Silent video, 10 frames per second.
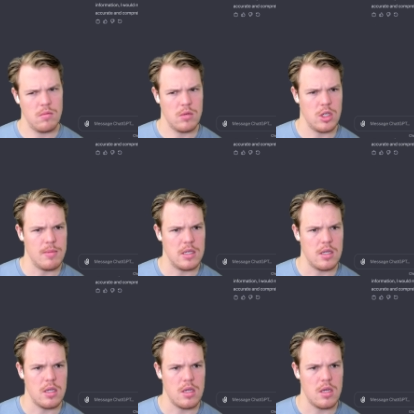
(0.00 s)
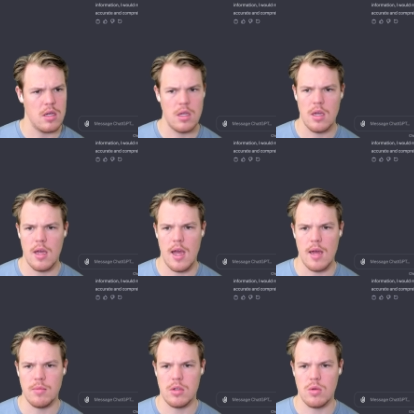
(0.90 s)
GPT
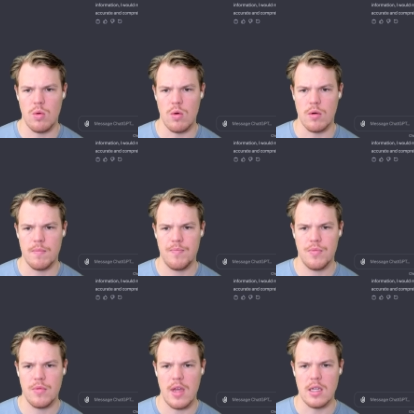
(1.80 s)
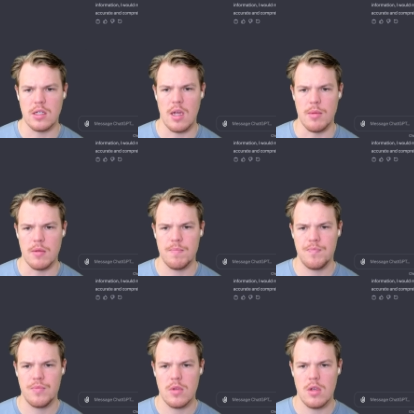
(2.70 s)
App Store that is coming.
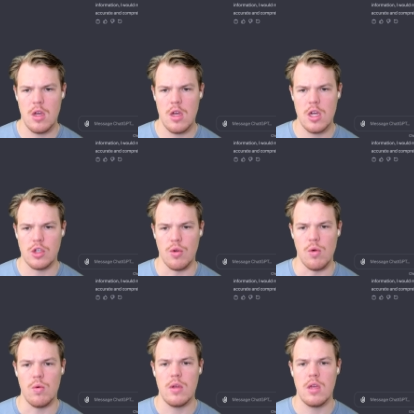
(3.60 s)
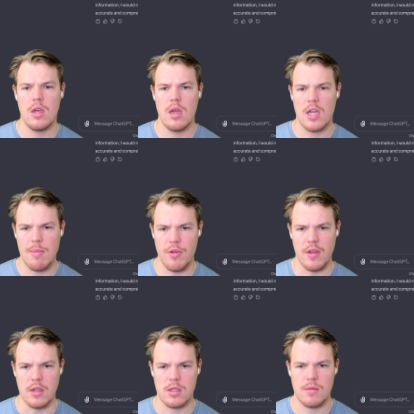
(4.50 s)
So a couple of
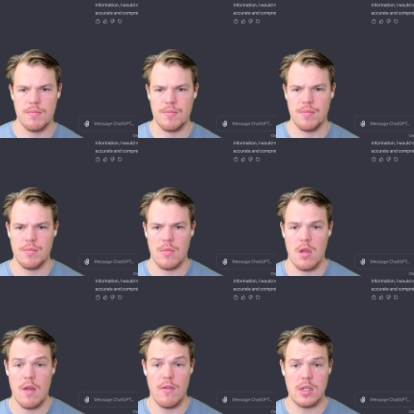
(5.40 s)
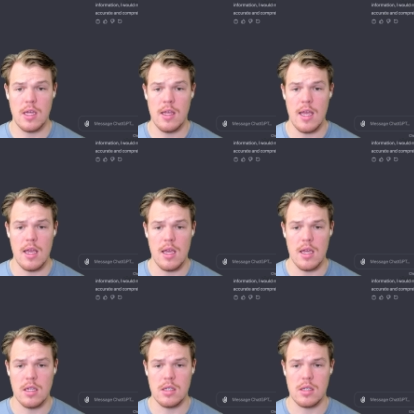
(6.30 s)
things. First thing
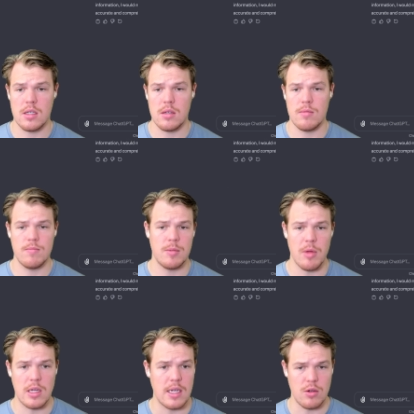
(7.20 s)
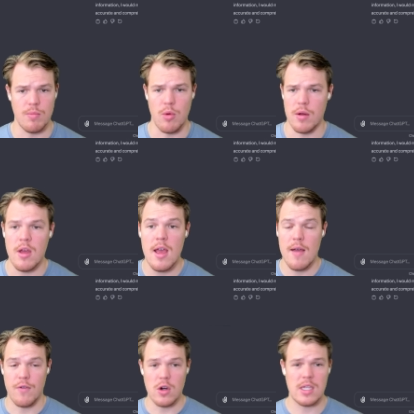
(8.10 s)
is, spelling is not too important.
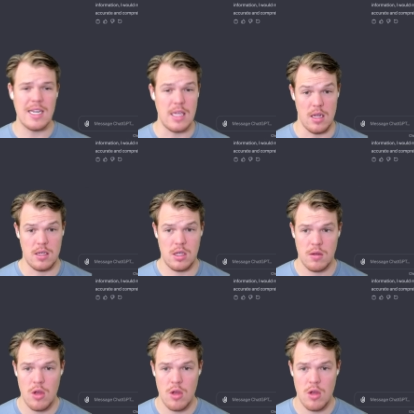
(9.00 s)
First thing is this.